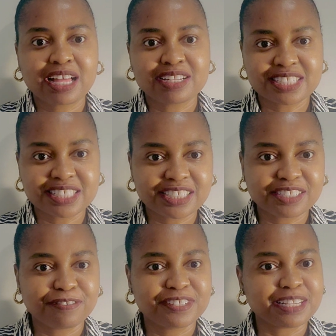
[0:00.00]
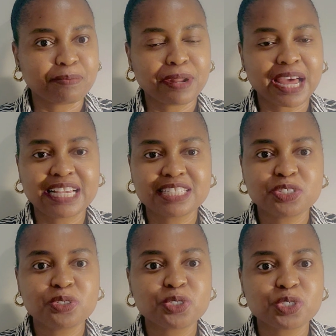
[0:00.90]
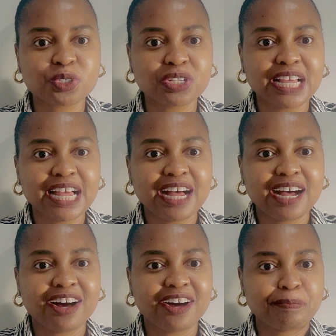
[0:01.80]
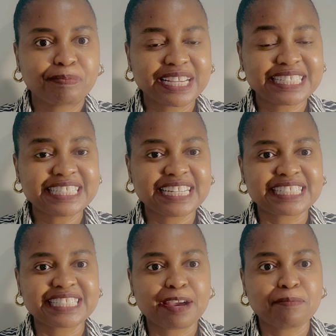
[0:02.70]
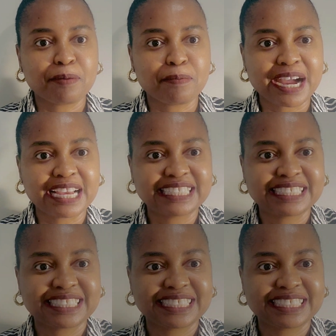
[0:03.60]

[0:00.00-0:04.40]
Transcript: Consultation fees apply as usual. Um, until next time, bye bye.